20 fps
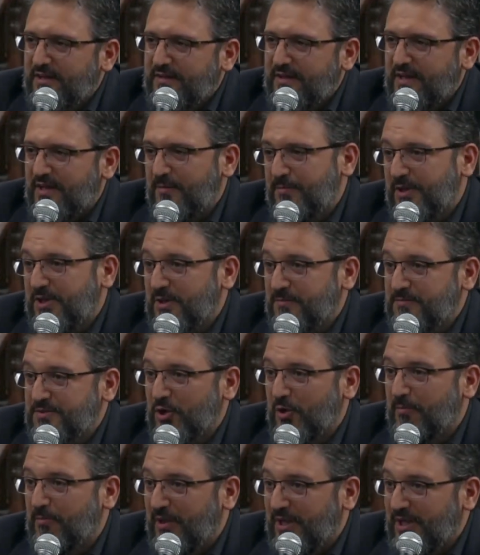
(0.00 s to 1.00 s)
then it becomes
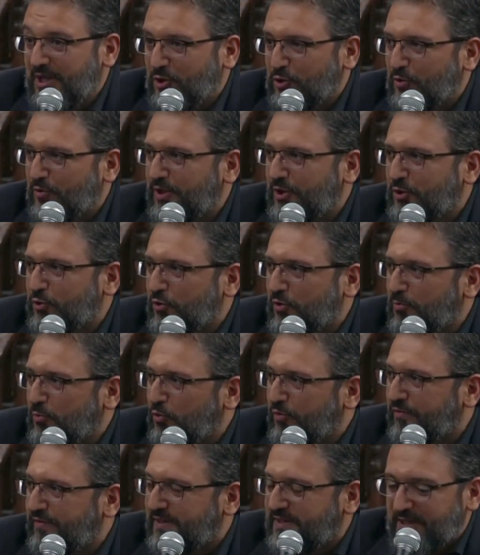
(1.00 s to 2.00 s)
obligatory to
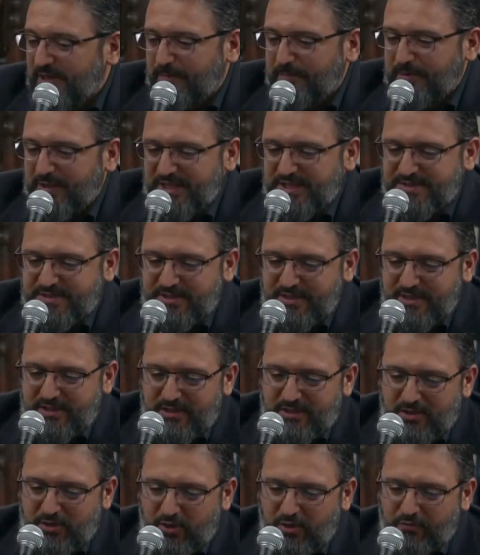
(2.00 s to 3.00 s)
remove it in a place
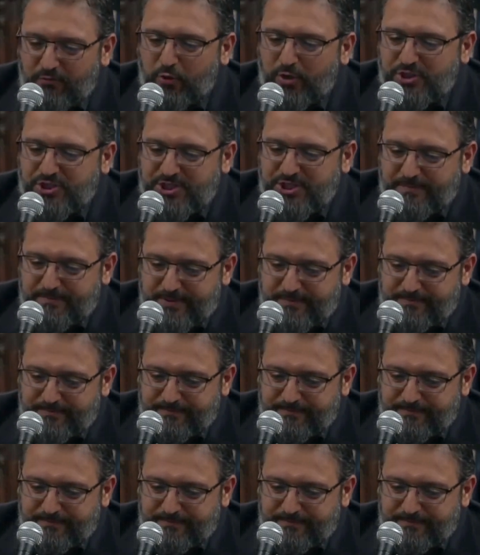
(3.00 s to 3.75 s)
of worship.